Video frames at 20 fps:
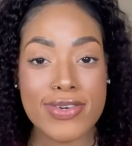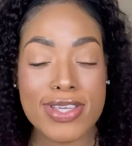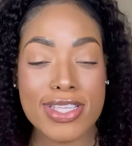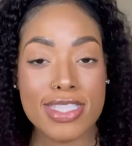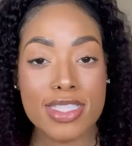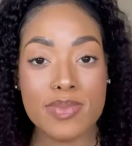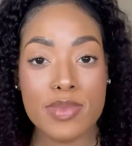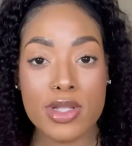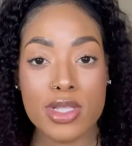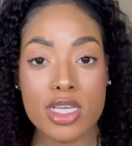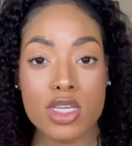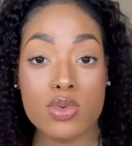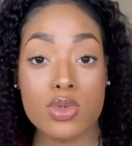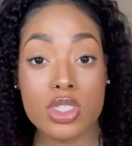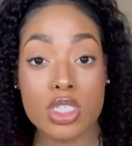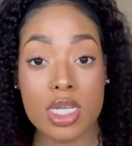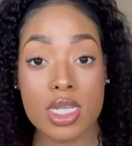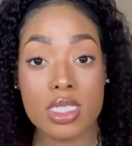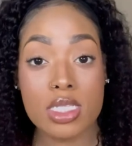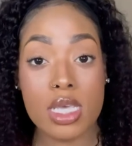It's
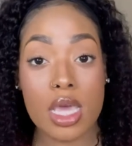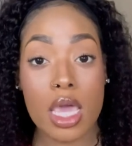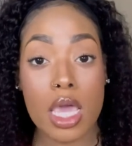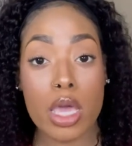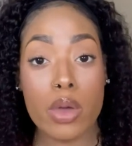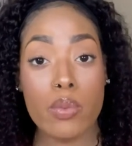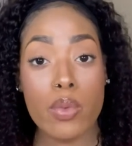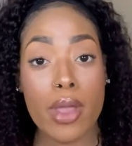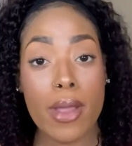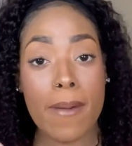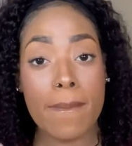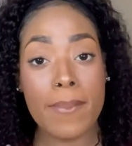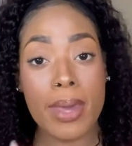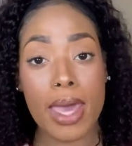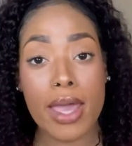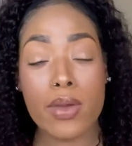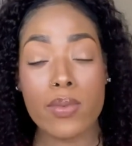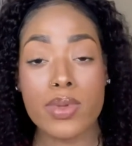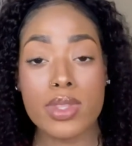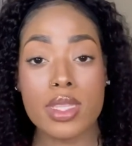moliquejuante and we are
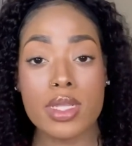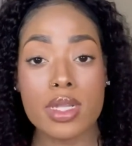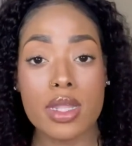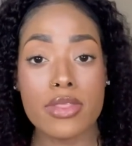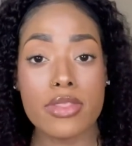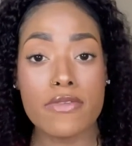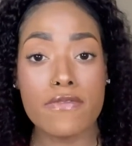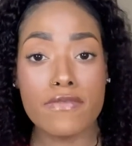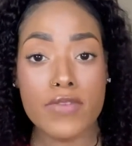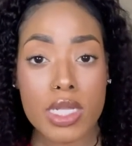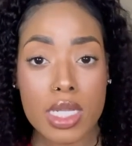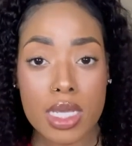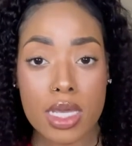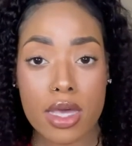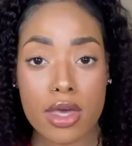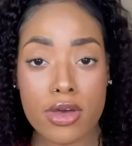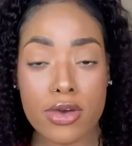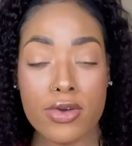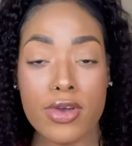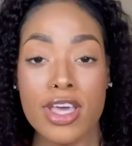back with another
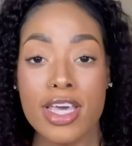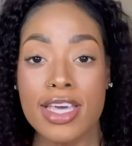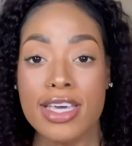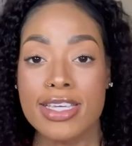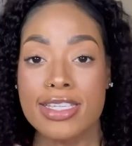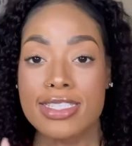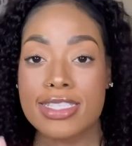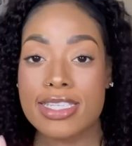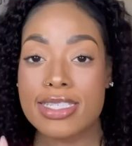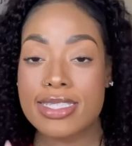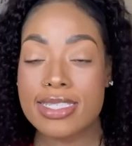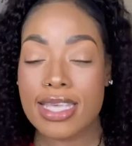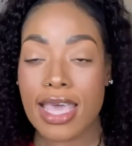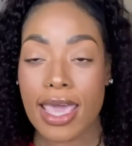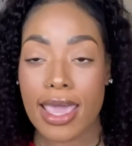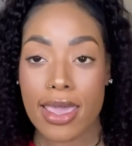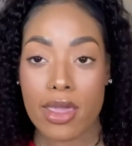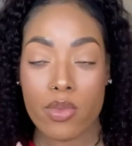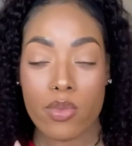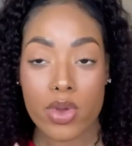video.
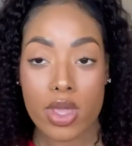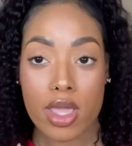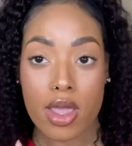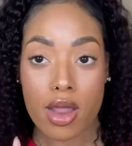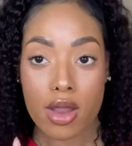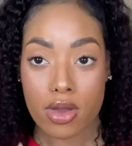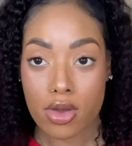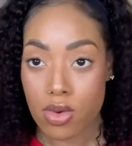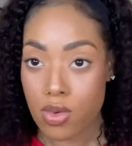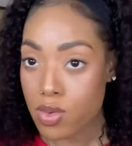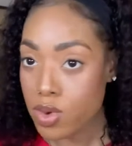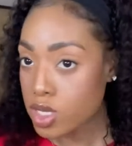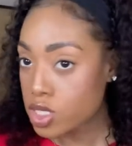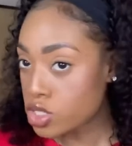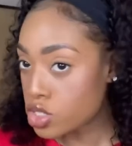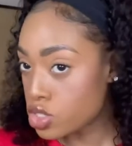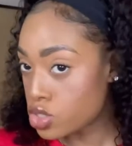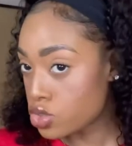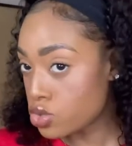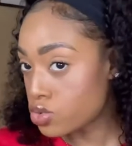Today we are going
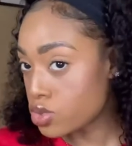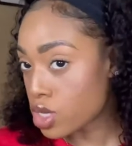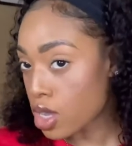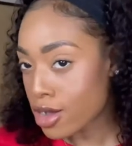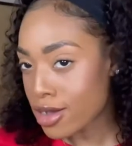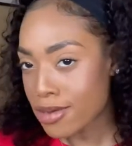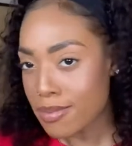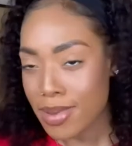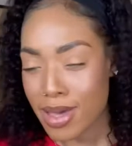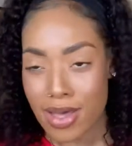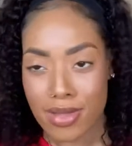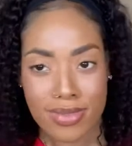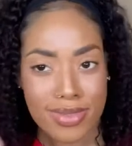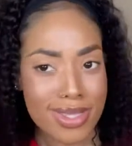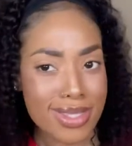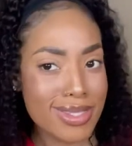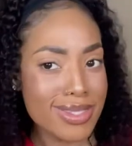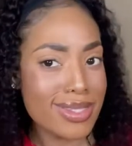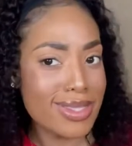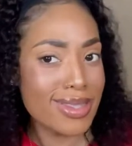to talk about
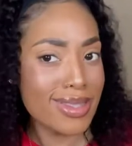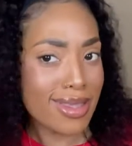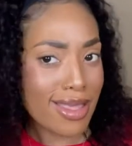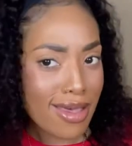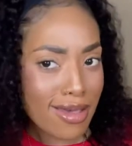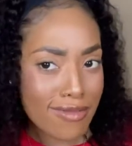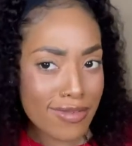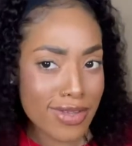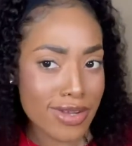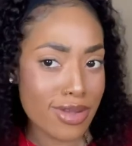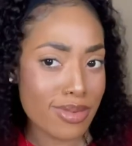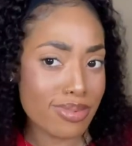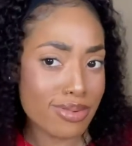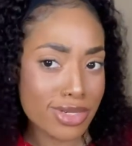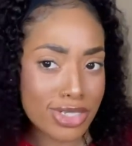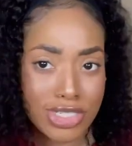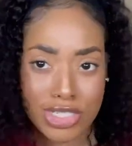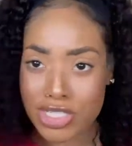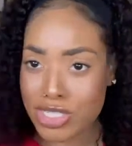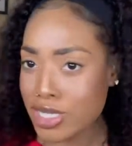this love and
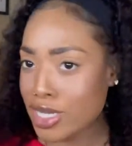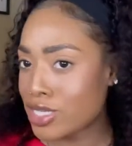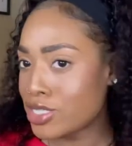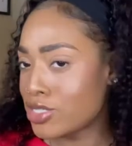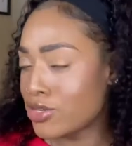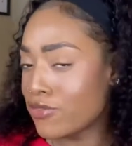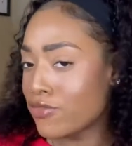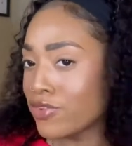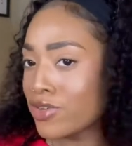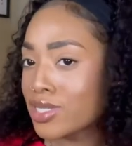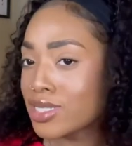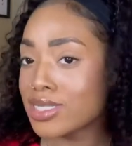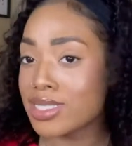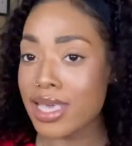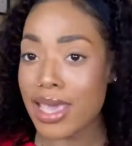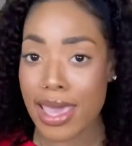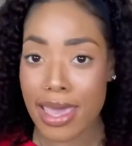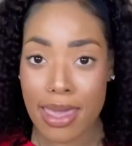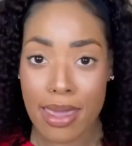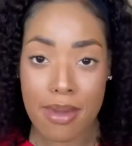appreciation for this
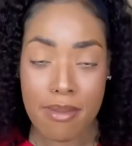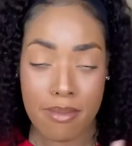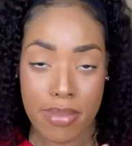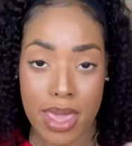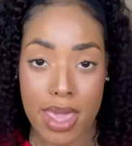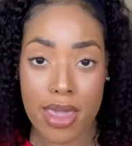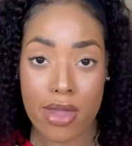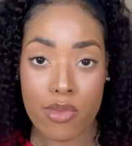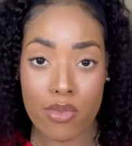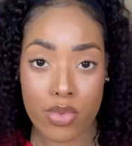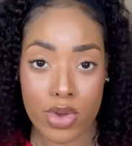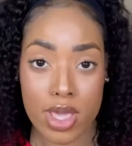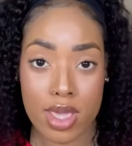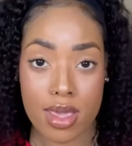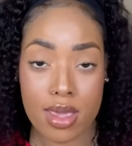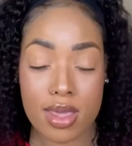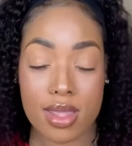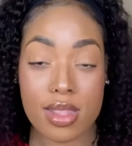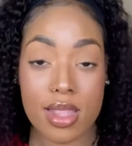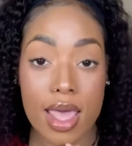headband
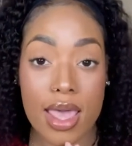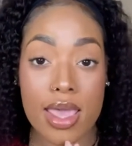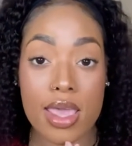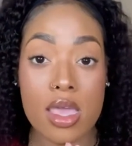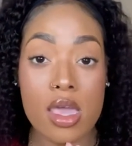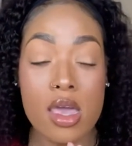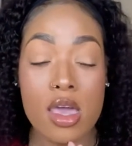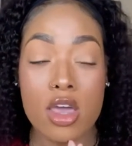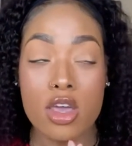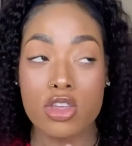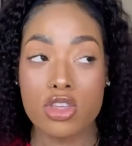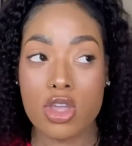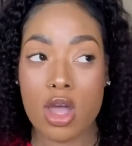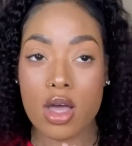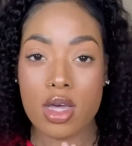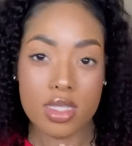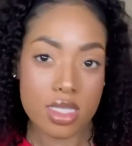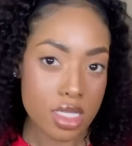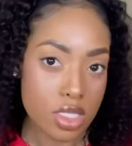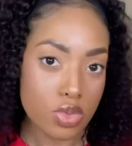wig. Like,
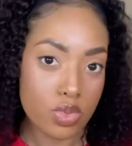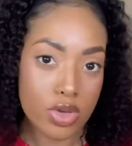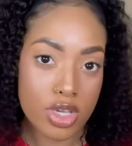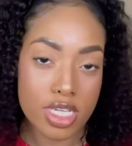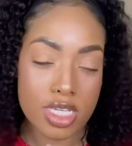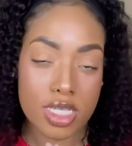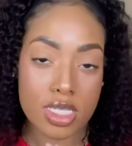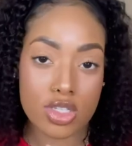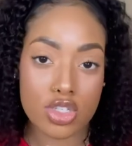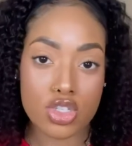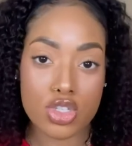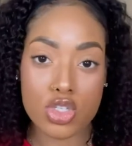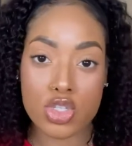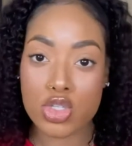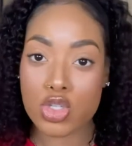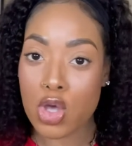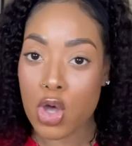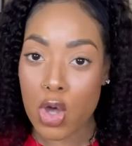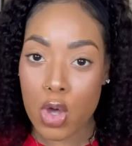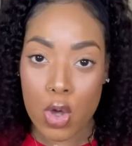y'all, this wig is
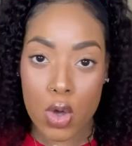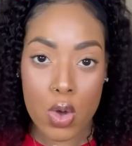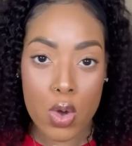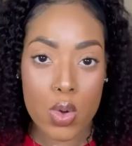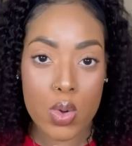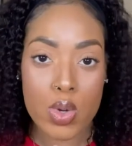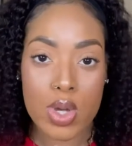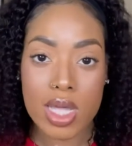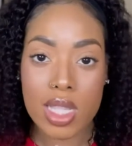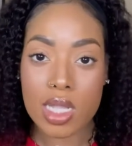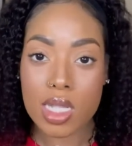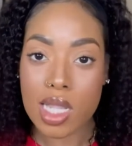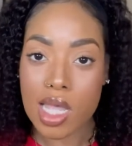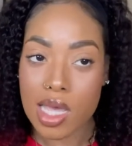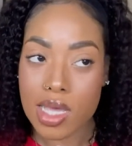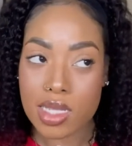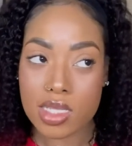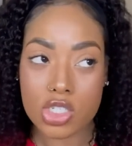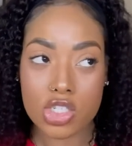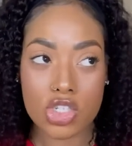so
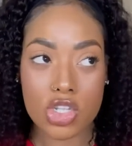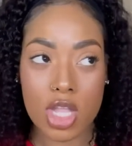clutch.